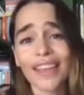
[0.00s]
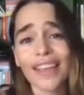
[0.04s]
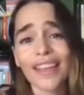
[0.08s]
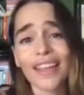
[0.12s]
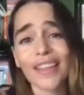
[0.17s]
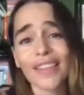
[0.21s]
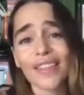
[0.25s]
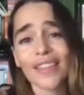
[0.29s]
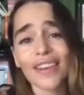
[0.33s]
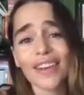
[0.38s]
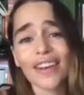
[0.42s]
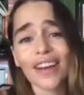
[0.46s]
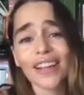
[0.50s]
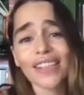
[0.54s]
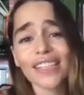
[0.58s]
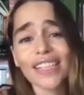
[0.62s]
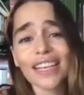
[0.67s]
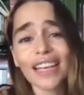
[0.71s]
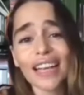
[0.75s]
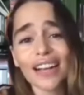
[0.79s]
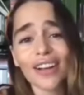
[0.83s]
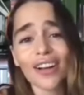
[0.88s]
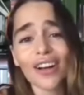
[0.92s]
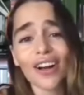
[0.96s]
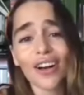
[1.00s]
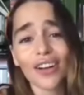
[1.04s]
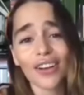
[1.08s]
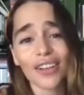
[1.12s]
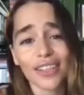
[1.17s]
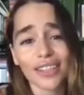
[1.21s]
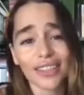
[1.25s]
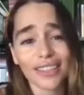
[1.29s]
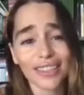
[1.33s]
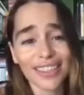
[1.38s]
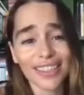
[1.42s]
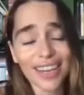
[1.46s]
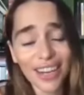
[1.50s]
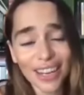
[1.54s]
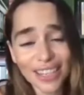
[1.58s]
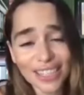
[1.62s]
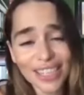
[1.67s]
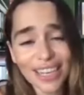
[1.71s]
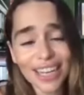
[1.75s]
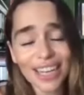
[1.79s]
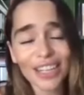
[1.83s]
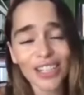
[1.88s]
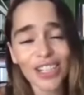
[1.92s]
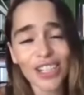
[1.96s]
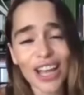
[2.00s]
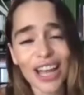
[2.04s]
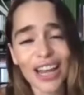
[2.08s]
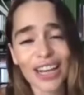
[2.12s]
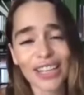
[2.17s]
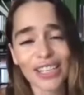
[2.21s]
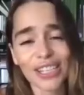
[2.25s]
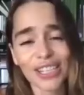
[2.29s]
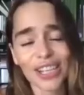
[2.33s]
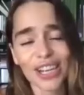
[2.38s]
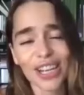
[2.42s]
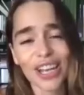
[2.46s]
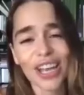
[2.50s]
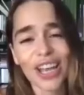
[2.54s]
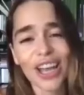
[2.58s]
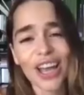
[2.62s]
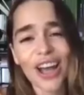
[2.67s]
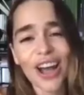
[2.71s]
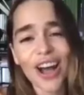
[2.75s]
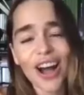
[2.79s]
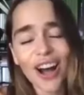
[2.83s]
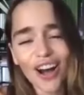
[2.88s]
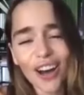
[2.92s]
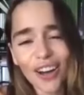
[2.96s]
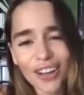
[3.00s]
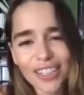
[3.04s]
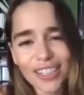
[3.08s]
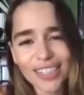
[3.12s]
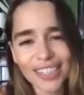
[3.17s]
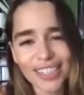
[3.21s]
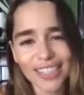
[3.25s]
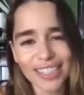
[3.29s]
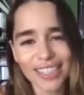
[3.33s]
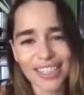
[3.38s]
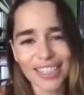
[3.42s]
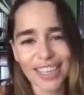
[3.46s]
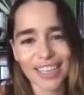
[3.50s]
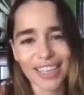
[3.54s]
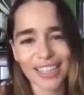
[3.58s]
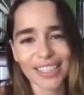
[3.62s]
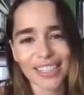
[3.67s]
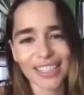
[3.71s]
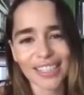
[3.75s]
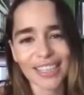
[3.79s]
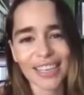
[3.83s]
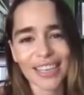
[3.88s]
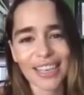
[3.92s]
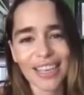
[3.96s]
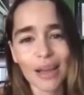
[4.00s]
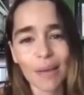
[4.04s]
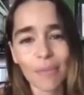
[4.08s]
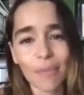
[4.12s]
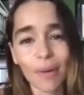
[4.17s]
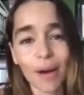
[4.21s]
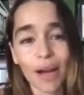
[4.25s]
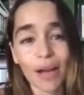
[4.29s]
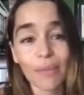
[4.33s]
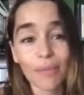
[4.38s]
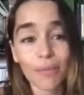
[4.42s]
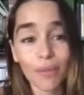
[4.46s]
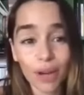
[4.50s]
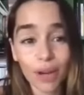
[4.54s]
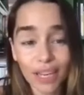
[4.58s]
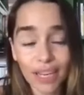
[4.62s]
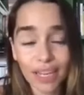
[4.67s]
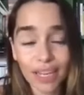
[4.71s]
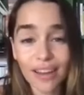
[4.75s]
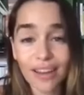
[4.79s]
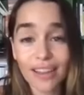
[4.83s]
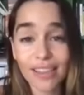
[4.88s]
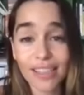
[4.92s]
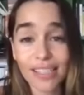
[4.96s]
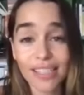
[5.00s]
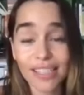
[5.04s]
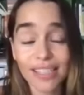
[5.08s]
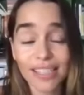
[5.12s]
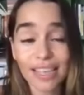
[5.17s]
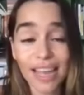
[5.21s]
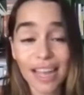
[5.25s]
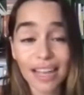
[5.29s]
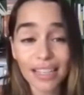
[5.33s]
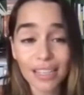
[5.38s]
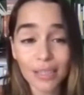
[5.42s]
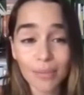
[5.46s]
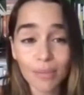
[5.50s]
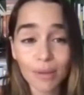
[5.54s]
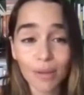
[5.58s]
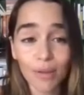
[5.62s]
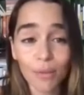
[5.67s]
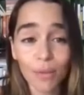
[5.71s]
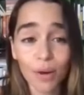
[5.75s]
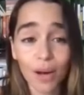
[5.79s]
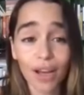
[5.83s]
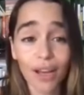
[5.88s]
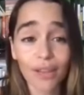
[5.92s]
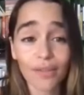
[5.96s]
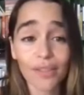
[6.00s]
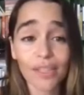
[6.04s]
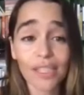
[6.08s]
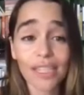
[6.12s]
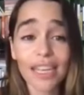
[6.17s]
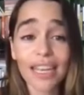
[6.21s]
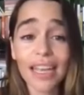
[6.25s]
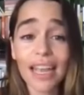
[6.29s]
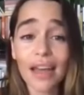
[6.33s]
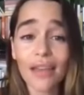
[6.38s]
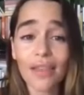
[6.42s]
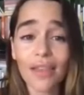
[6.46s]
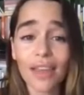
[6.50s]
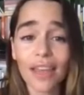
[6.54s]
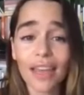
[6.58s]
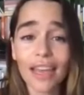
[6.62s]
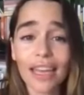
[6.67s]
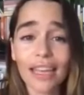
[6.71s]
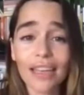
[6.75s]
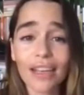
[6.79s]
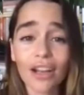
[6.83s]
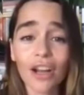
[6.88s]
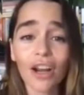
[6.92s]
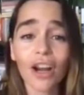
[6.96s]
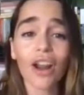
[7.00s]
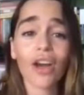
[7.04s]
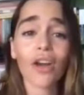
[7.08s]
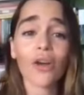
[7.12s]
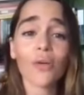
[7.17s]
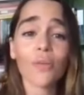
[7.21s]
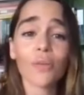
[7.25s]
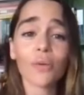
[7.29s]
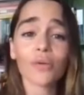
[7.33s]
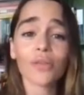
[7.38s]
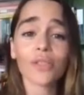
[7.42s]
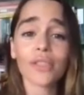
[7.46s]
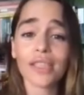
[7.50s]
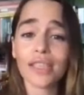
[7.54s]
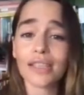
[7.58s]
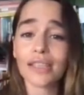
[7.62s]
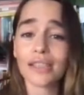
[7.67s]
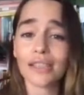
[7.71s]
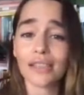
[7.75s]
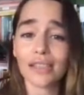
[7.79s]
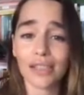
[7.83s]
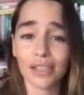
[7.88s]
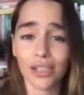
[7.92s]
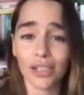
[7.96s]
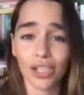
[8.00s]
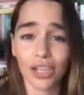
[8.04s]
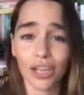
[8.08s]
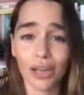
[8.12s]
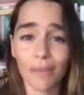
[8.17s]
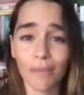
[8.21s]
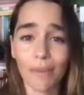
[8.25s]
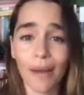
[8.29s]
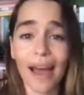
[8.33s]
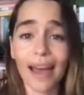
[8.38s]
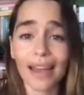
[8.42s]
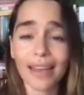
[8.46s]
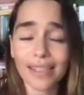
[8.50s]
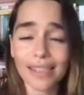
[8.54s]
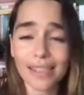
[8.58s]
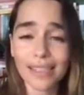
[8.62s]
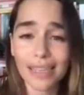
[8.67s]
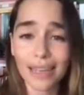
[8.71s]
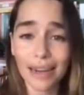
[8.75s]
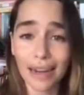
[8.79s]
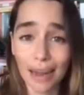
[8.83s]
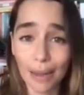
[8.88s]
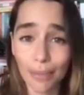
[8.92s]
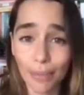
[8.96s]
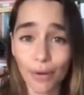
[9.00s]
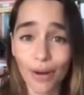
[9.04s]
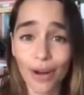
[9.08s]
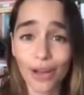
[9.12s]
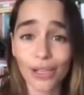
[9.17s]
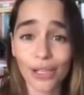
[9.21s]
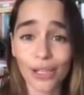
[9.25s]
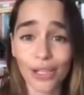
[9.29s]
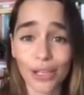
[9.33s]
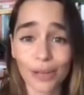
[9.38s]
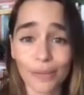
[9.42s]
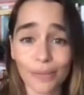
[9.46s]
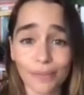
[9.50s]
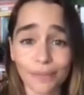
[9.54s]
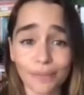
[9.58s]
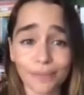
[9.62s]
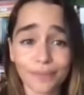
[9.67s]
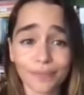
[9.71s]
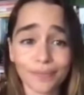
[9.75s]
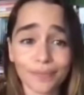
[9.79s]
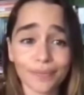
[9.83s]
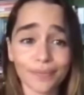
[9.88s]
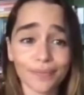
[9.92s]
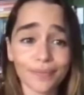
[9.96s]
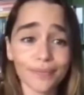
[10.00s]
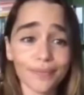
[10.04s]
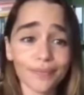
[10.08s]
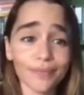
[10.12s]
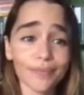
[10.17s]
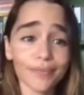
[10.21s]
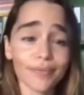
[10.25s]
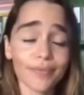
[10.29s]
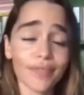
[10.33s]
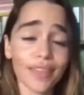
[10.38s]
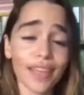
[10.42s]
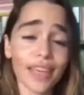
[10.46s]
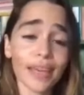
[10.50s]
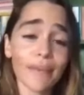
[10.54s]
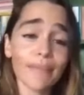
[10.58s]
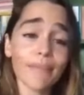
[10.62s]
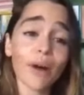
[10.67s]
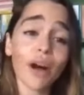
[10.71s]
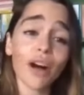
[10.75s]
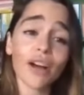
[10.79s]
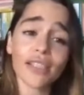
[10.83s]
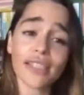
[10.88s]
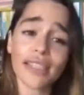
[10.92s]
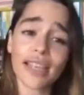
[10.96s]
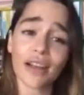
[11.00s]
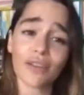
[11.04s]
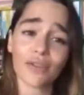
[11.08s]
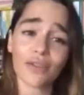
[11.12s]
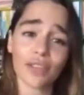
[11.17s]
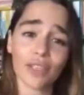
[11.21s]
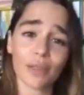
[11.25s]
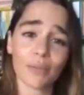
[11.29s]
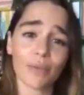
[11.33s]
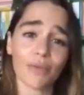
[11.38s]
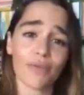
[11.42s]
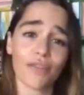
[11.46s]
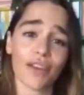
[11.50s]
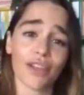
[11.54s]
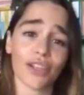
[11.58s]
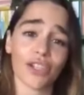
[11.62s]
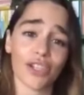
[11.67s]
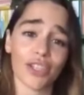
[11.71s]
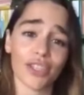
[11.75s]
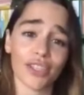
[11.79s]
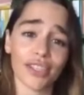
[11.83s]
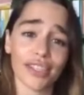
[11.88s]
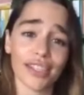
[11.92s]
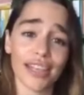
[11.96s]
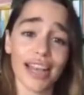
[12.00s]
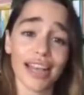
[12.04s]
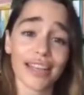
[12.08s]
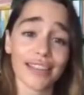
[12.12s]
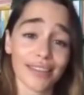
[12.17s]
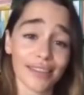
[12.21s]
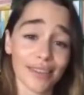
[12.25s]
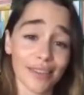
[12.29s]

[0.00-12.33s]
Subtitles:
The Nightingale Challenge harnesses this by bringing nurses and midwives together in global citizenship and collaboration. It marks out these professions as the